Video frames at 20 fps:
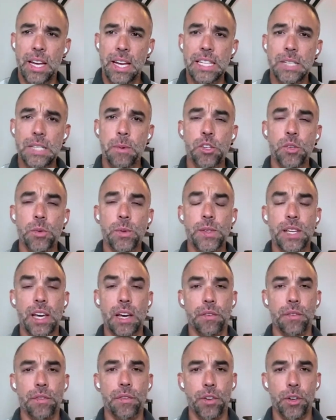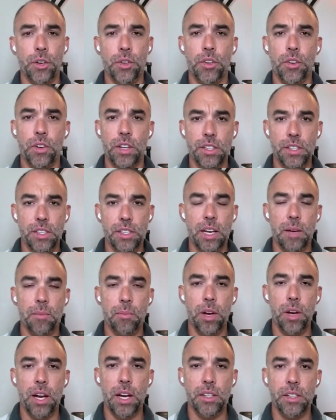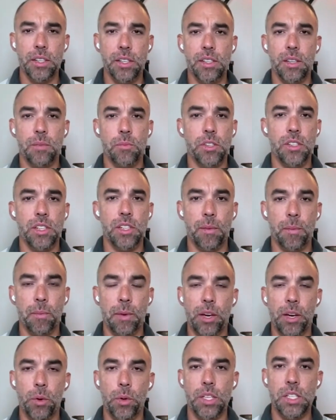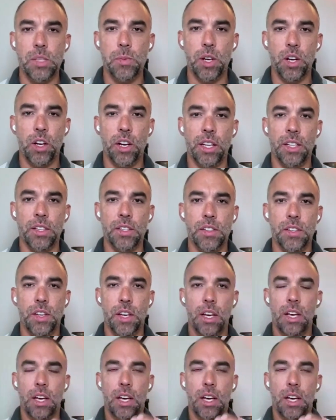Especially as you got further into that practice, I'm just naming my own experience.